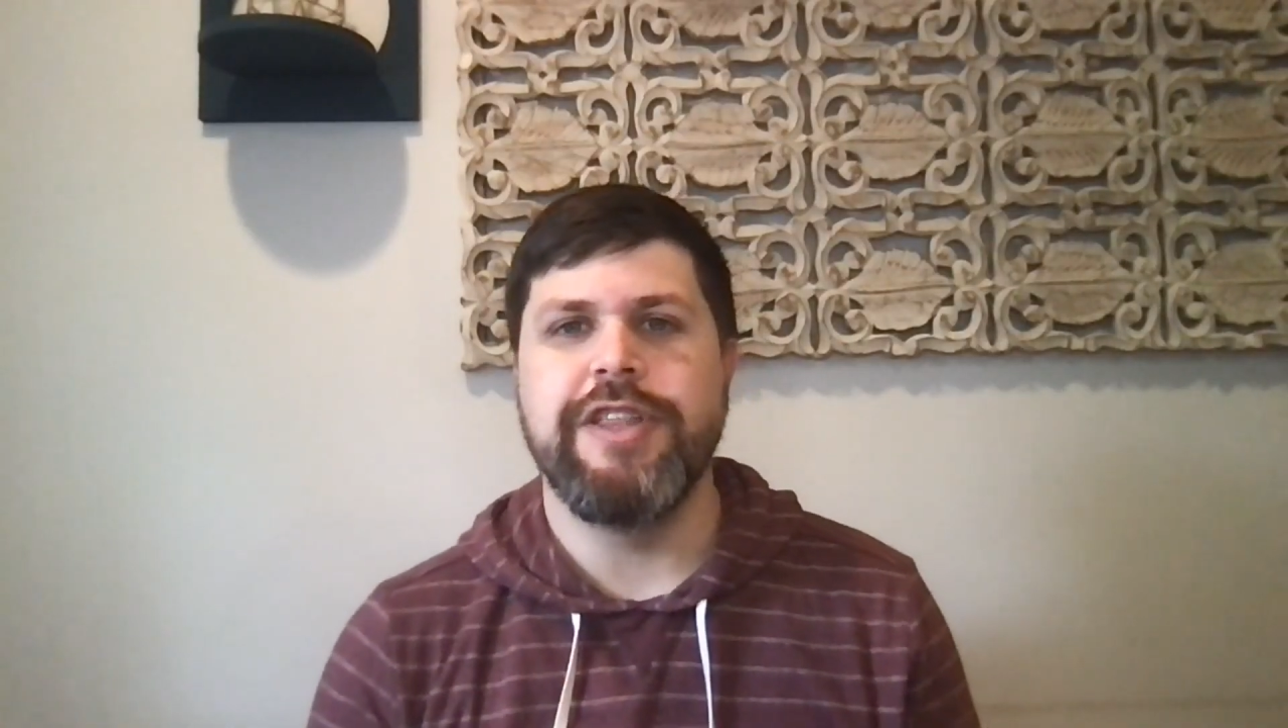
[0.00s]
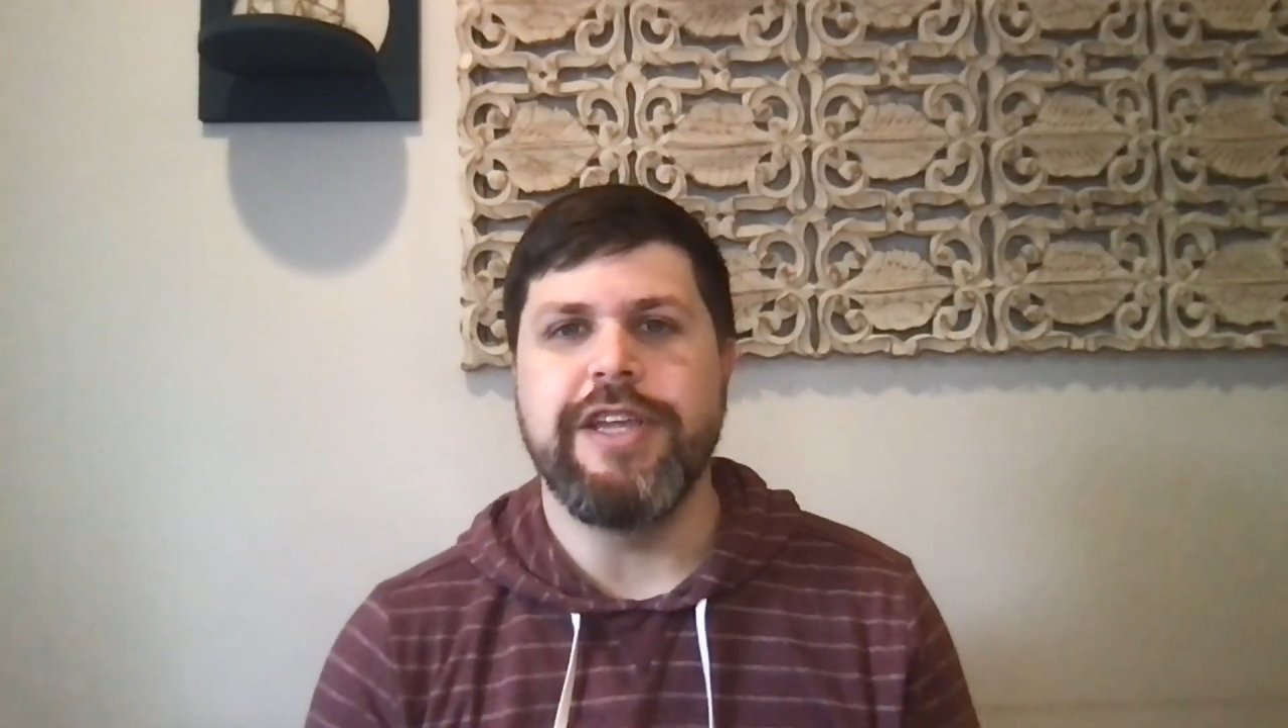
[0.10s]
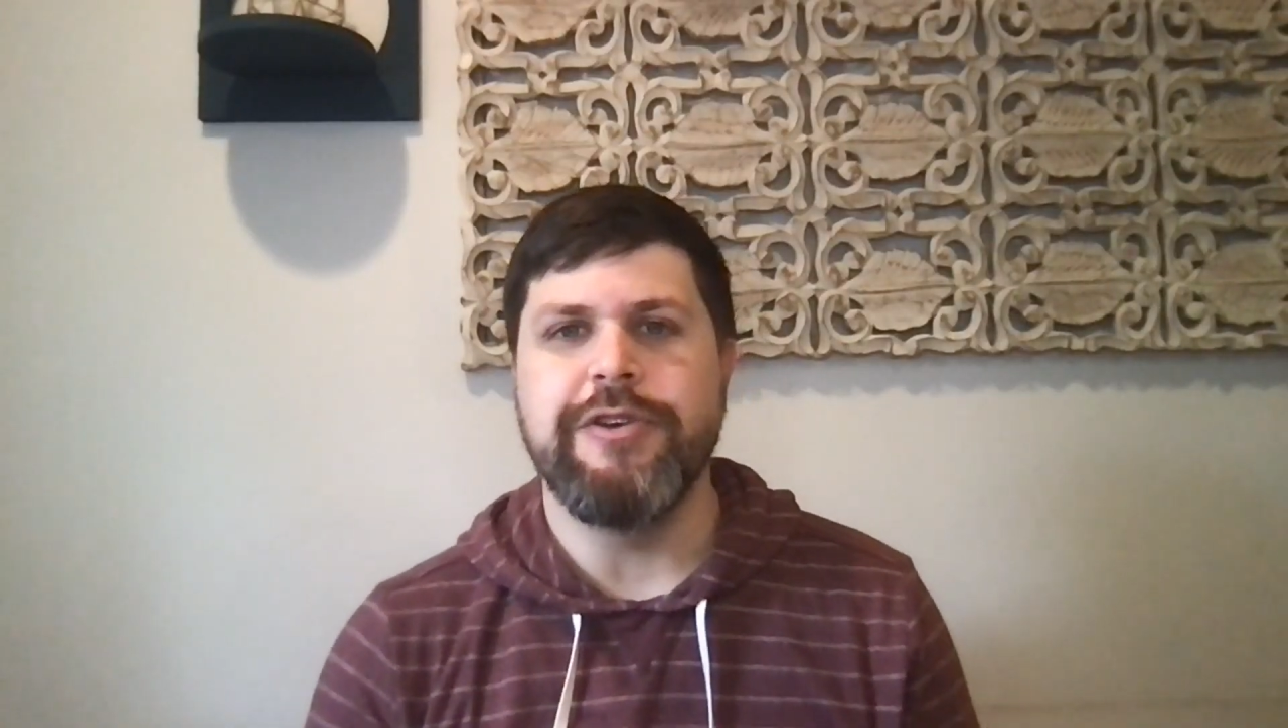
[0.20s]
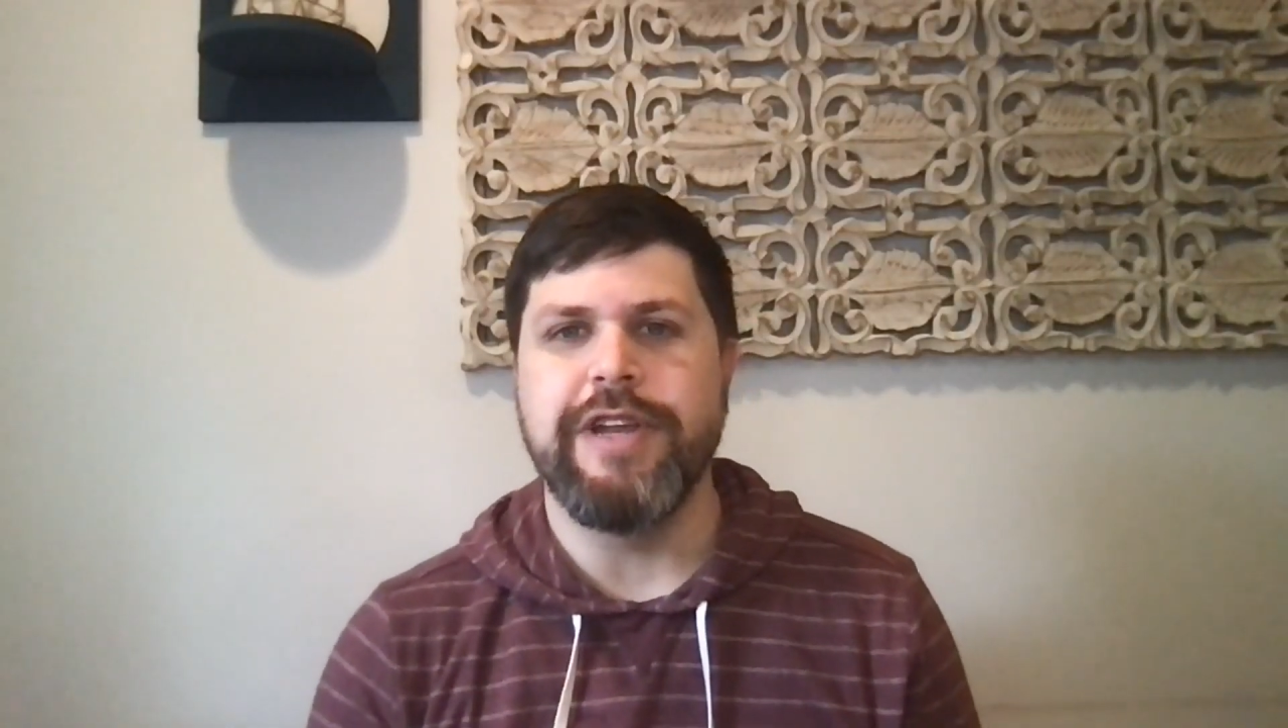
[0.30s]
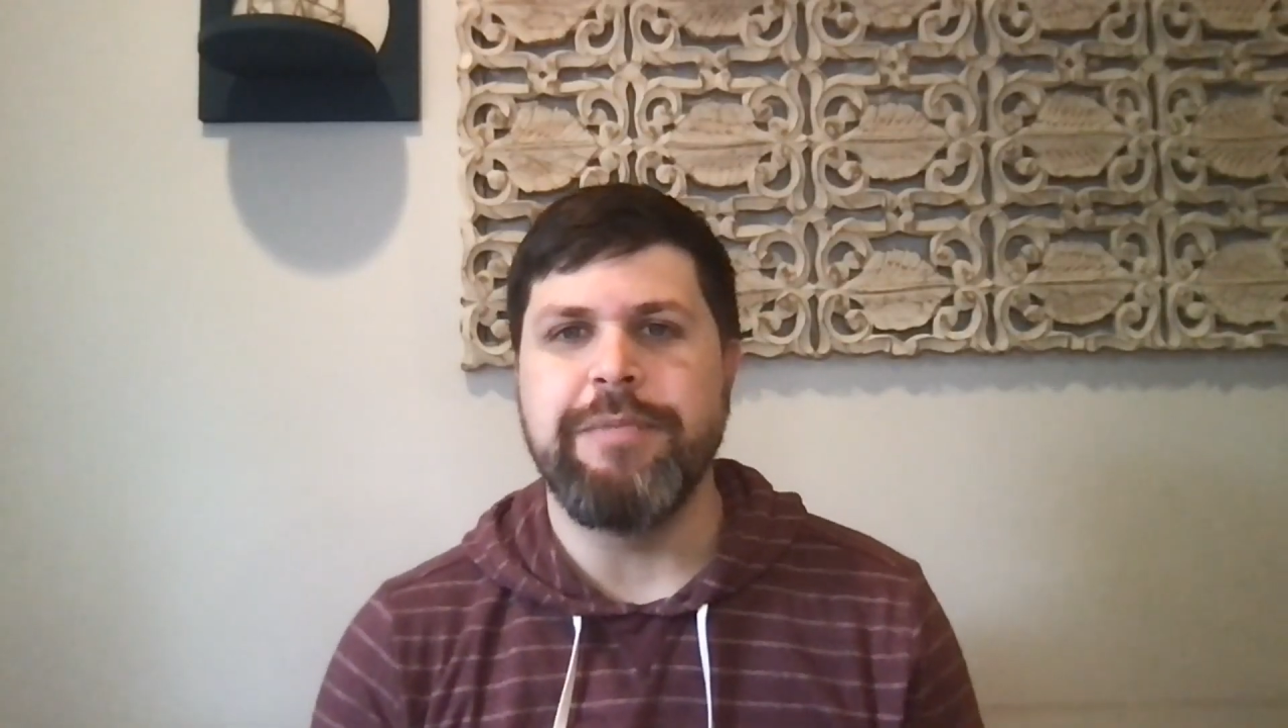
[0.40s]
that
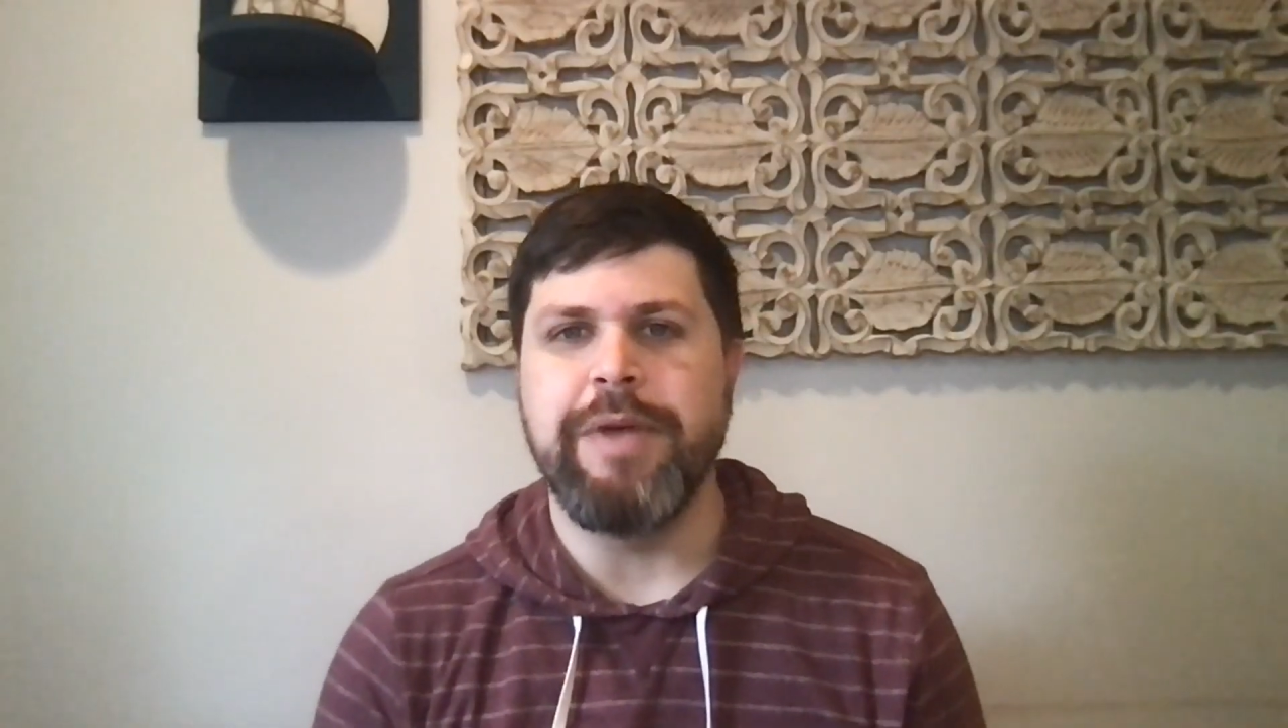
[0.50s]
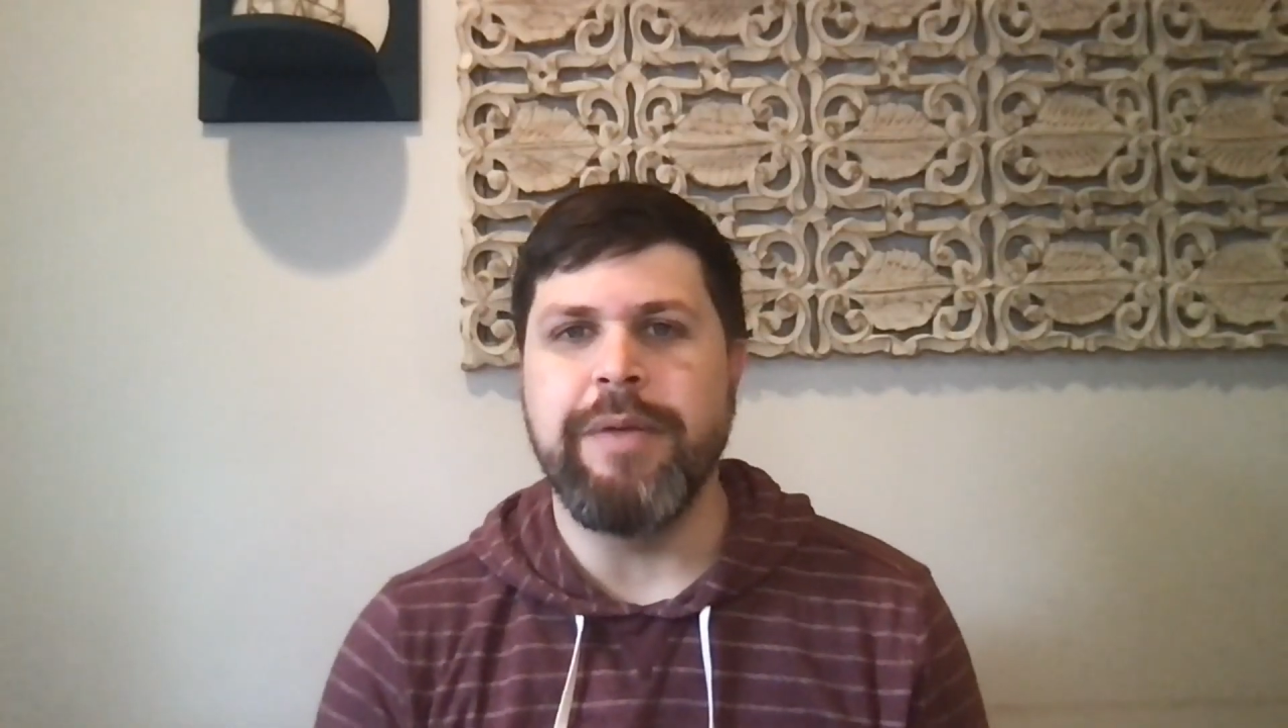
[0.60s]
you can